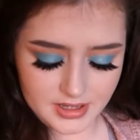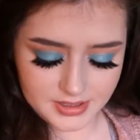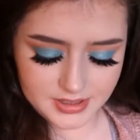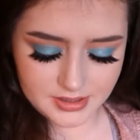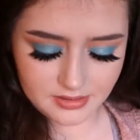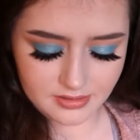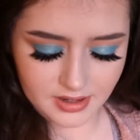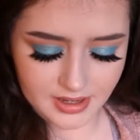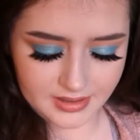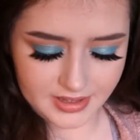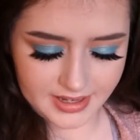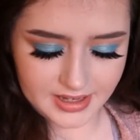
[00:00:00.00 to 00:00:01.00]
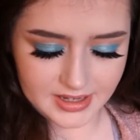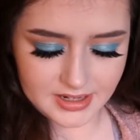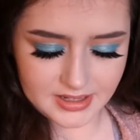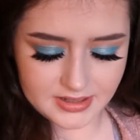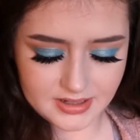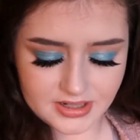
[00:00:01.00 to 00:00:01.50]
So it
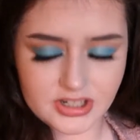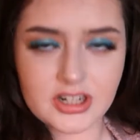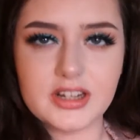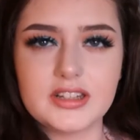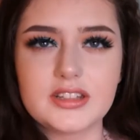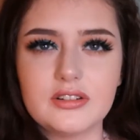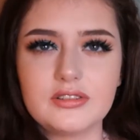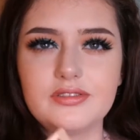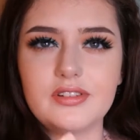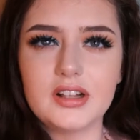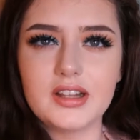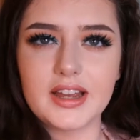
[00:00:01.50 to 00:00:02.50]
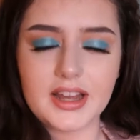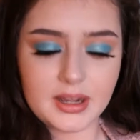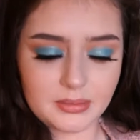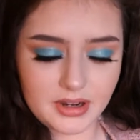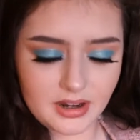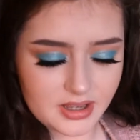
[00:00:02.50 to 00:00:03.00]
is literally so full, like I
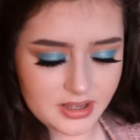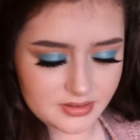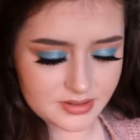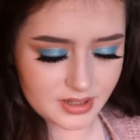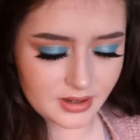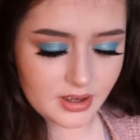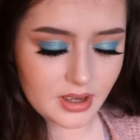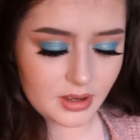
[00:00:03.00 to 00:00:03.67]
barely use it.